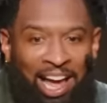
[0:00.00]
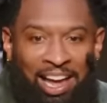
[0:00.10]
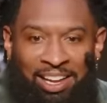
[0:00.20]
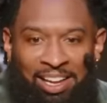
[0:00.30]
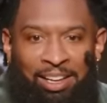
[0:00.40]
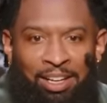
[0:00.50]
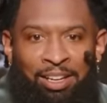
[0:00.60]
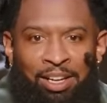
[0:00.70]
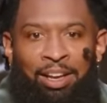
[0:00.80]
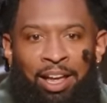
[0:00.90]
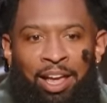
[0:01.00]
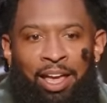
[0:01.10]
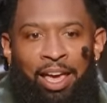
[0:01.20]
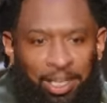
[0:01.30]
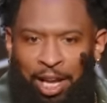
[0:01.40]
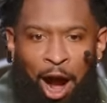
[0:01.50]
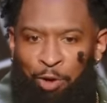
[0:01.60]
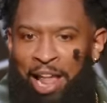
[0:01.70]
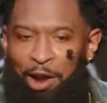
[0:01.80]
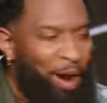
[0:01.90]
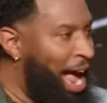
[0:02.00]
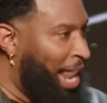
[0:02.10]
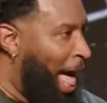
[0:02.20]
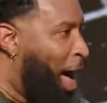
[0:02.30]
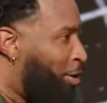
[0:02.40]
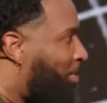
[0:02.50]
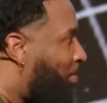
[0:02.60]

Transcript: like, it's already ran out.